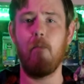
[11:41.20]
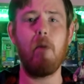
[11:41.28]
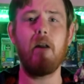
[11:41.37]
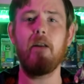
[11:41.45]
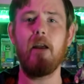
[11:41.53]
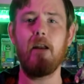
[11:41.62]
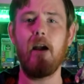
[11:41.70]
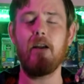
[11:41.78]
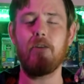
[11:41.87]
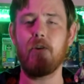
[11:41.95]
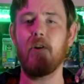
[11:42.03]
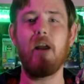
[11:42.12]
Monday
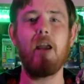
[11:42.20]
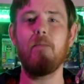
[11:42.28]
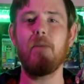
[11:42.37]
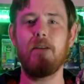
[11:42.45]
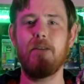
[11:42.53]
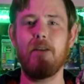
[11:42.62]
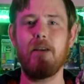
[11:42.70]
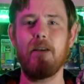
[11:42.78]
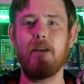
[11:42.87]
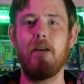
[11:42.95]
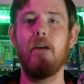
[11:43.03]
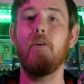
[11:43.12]
nights on A B
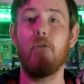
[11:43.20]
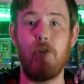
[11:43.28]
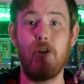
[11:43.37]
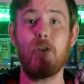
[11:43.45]
C, The